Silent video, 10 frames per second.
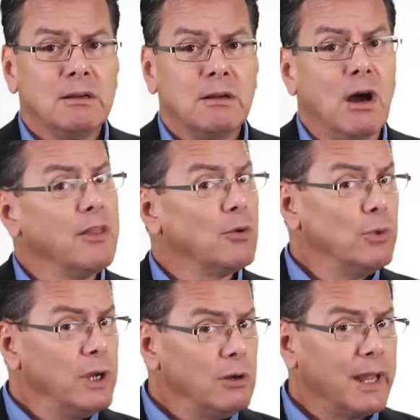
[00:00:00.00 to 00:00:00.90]
On the
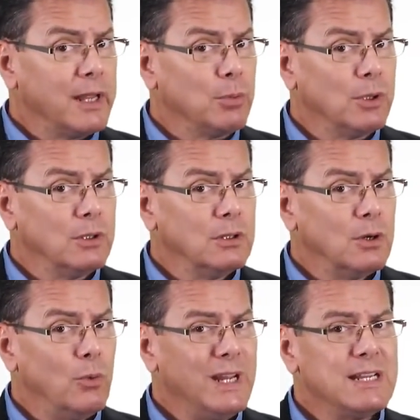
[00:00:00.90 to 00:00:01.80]
rear label,
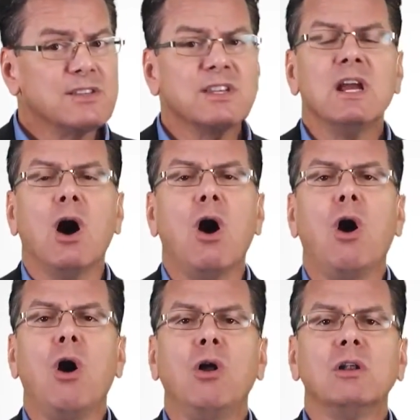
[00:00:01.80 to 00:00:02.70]
we can see
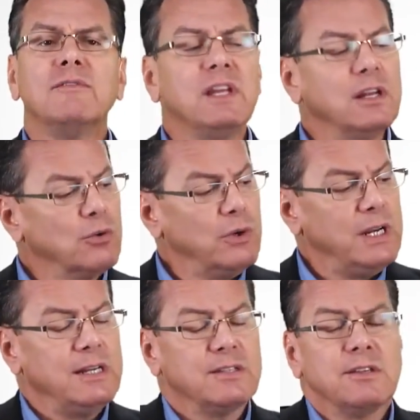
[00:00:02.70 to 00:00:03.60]
all of the
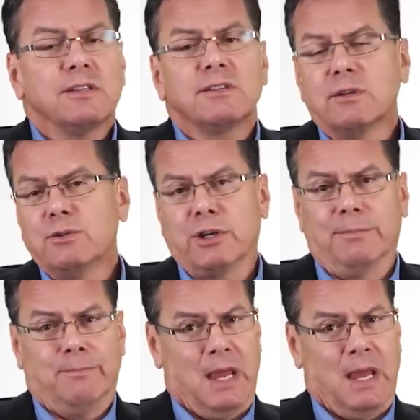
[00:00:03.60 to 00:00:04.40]
ingredients in the solution.